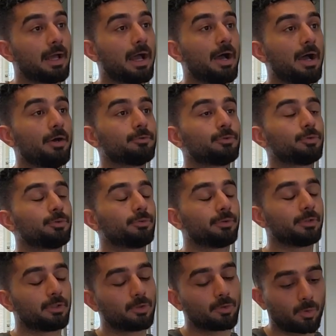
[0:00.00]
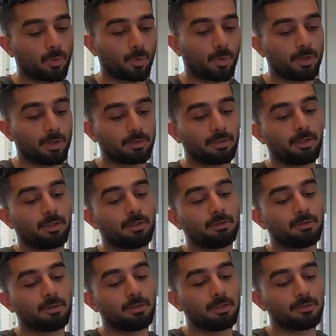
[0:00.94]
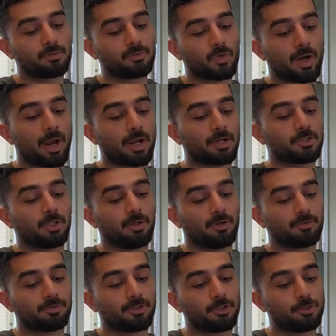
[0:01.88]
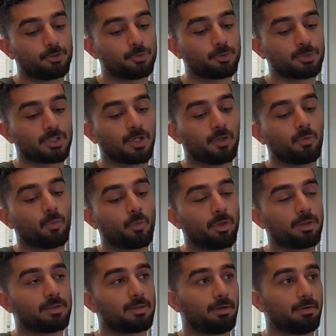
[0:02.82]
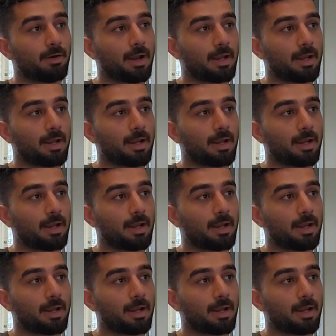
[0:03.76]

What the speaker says: how to record the interaction of the user with the